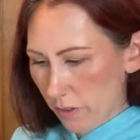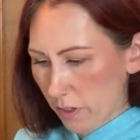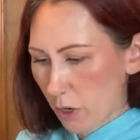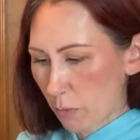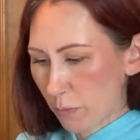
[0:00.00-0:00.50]

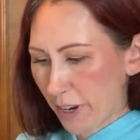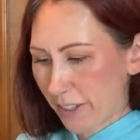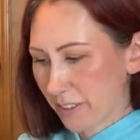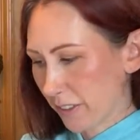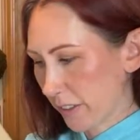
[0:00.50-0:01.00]
oh, I
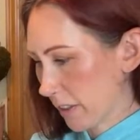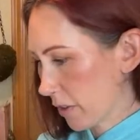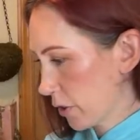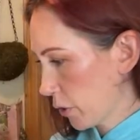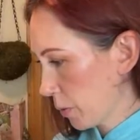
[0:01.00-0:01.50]
accidentally did
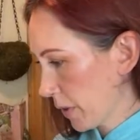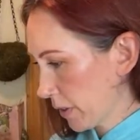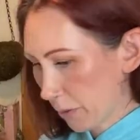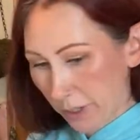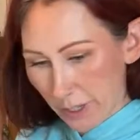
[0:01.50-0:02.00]
two, but that's
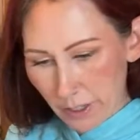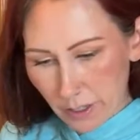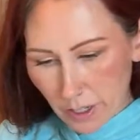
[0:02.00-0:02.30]
okay.